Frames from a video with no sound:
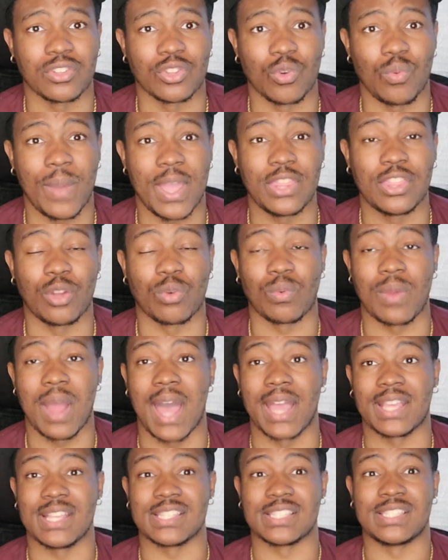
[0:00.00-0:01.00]
The way The
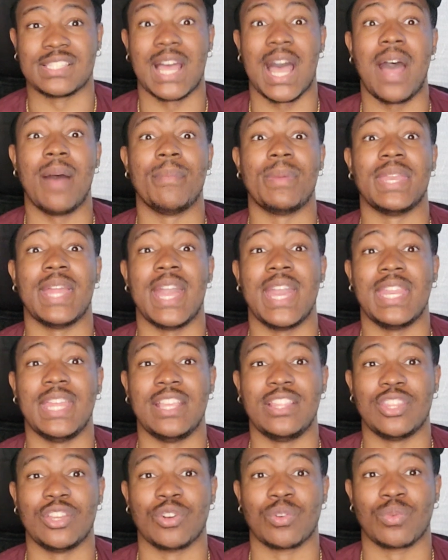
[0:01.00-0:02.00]
Rock is
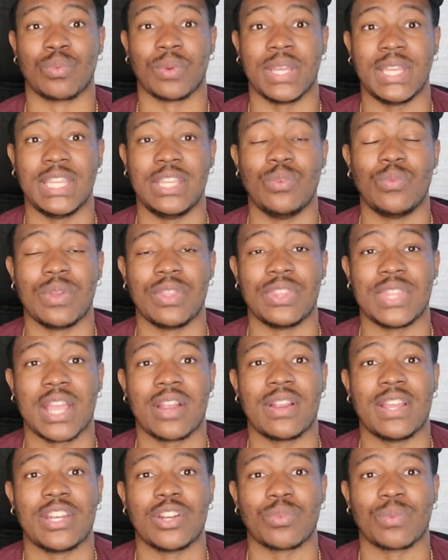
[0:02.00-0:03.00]
dominating the ring when
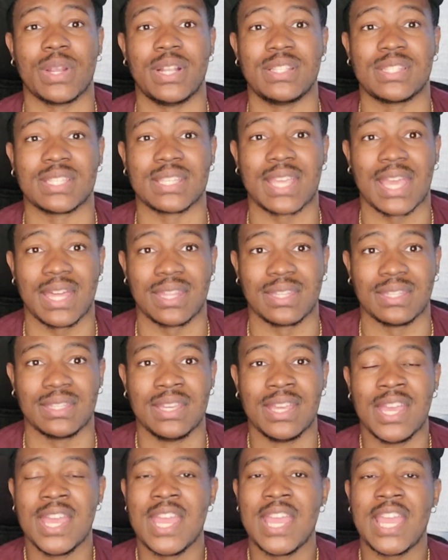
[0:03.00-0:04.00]
they're in the ring together,
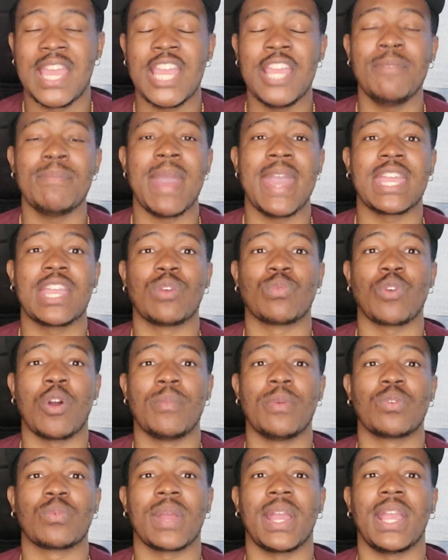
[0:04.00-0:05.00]
he making
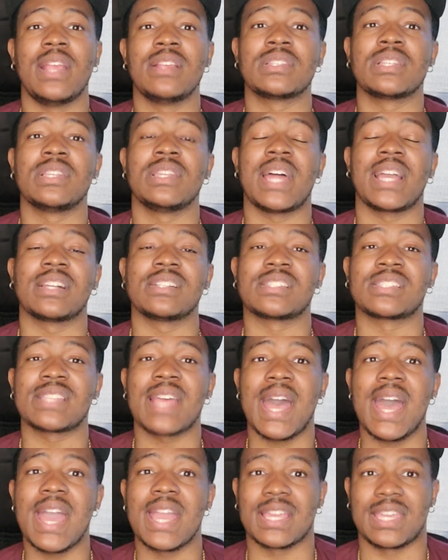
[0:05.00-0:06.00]
Roman Reigns look like a
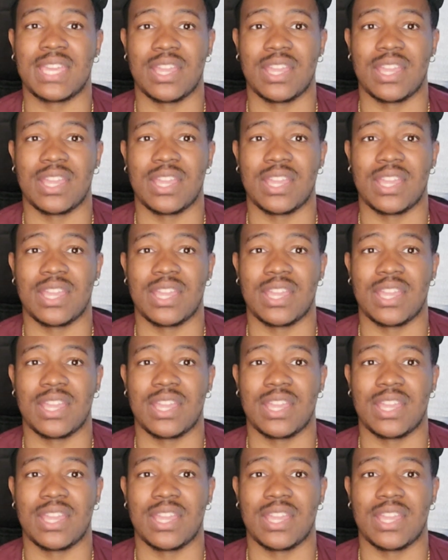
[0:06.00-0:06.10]
side